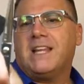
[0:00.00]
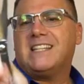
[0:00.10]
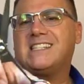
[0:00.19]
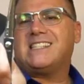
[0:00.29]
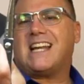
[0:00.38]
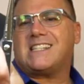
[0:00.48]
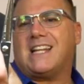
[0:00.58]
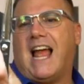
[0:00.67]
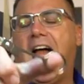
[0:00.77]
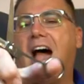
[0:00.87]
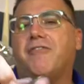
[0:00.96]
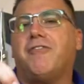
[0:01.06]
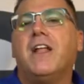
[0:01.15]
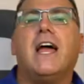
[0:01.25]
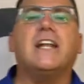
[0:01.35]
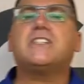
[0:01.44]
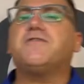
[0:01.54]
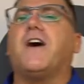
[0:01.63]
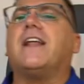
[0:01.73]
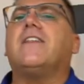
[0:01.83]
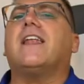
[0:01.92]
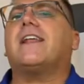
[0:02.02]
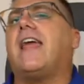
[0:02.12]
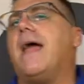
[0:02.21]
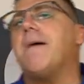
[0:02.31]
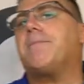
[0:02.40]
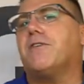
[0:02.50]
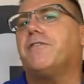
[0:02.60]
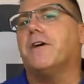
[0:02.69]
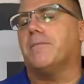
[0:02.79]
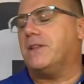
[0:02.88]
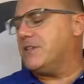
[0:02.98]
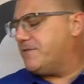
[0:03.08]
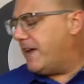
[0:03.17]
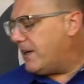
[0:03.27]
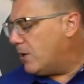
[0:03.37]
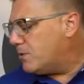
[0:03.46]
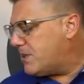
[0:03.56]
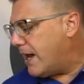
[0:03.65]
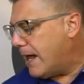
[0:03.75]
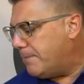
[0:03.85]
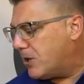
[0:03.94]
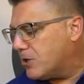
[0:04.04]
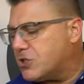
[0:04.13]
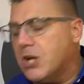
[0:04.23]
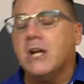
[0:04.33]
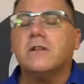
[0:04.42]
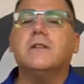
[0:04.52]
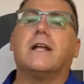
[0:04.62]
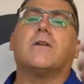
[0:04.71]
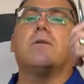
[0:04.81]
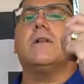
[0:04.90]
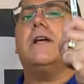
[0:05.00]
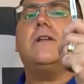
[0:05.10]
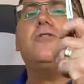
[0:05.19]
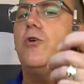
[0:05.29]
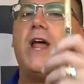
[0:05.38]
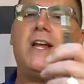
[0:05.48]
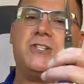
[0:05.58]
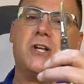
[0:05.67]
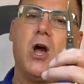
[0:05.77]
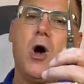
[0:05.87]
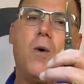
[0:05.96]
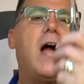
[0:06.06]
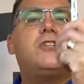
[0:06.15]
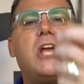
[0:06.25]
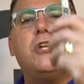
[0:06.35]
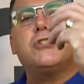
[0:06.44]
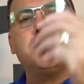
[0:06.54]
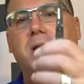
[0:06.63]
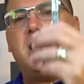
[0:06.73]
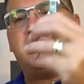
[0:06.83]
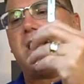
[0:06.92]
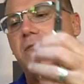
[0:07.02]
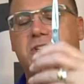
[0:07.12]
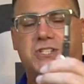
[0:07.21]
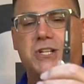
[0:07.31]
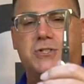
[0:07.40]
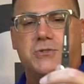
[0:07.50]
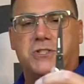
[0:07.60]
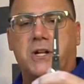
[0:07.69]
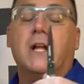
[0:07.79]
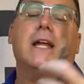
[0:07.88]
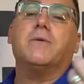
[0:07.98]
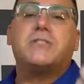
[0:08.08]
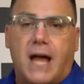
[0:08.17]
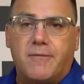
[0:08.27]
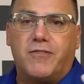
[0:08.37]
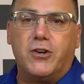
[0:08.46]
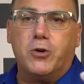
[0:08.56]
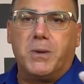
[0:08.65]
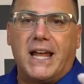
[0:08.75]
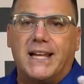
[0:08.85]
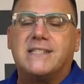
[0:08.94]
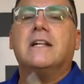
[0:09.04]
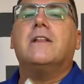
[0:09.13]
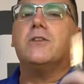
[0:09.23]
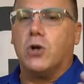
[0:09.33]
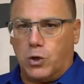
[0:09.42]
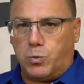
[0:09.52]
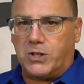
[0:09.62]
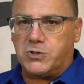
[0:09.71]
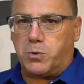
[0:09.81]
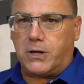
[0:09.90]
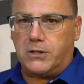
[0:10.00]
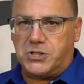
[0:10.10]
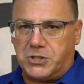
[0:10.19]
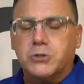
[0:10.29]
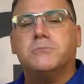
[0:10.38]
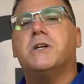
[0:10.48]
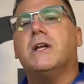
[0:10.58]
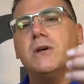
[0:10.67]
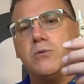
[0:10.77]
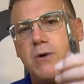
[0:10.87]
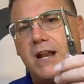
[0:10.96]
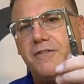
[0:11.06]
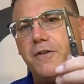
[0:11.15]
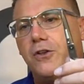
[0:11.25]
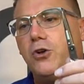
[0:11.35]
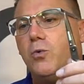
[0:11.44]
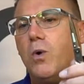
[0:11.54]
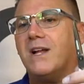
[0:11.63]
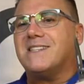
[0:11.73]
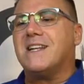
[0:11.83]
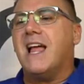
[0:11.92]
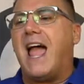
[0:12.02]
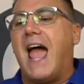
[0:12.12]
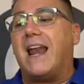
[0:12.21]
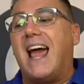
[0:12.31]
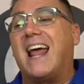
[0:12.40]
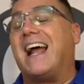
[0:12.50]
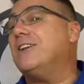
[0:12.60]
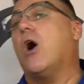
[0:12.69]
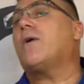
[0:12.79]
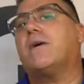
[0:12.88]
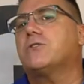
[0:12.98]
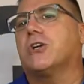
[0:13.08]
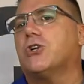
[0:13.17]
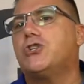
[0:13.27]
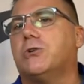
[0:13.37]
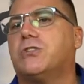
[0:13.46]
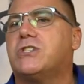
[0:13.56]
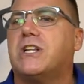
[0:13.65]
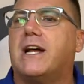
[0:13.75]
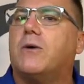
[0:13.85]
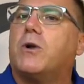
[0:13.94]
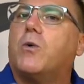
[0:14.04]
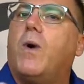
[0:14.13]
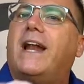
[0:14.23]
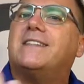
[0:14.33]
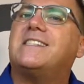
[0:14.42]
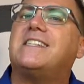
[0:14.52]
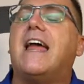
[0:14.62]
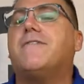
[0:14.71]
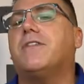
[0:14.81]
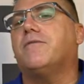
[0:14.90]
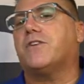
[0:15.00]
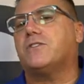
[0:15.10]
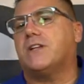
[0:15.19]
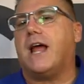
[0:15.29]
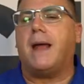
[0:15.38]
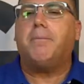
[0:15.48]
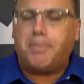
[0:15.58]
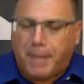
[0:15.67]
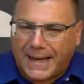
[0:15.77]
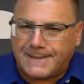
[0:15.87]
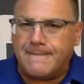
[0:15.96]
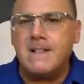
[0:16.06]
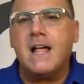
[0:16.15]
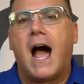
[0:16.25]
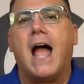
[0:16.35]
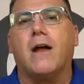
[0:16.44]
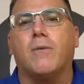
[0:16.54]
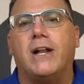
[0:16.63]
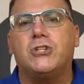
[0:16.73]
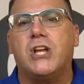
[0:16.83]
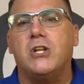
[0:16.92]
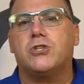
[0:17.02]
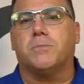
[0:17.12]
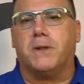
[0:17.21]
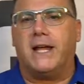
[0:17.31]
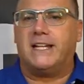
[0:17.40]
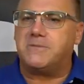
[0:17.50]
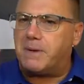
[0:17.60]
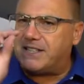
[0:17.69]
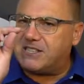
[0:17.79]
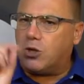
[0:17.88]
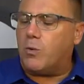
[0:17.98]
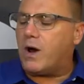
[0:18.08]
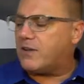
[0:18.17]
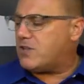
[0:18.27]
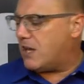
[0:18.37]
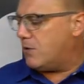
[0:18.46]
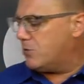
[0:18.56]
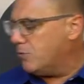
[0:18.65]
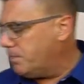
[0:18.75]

six and a half. And it's funny that it came up to filming this video today, because literally two days ago, I changed the blades on this scissors. It was time for new blades. The old ones were consumed, ready for the new ones. And had I known I was going to shoot this today, I would have waited and saved them for today, but I already changed the blades. But I still want to take you through